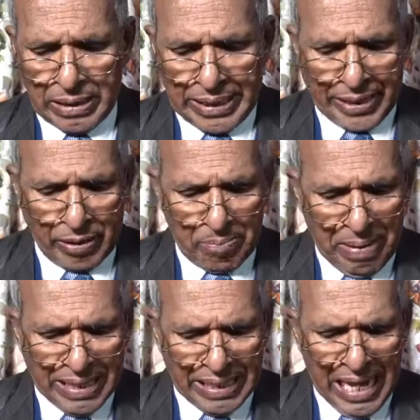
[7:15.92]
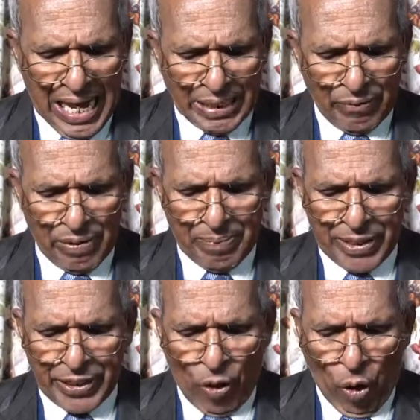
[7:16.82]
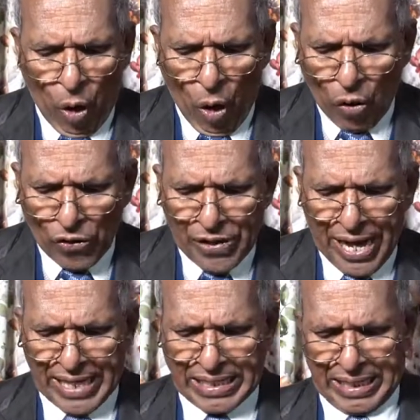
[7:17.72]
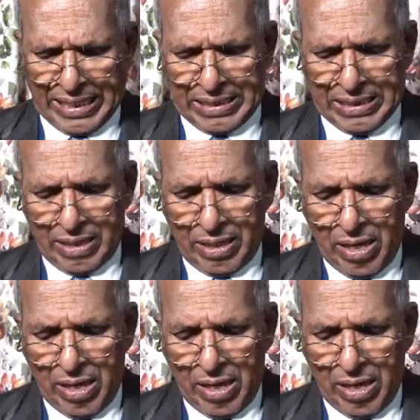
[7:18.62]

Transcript: that men and women in all nations